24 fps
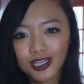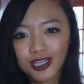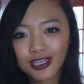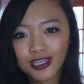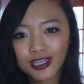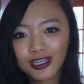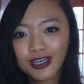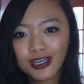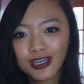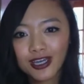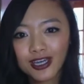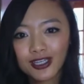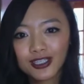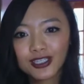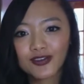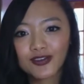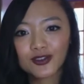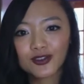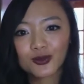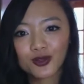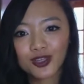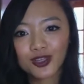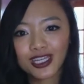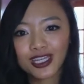you have
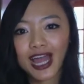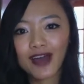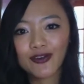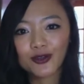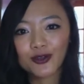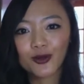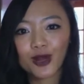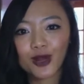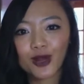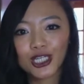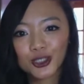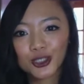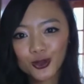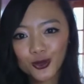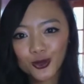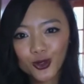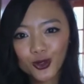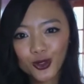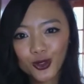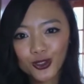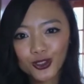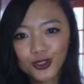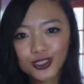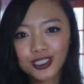to really have the right
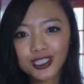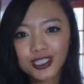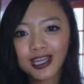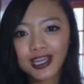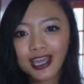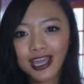tools,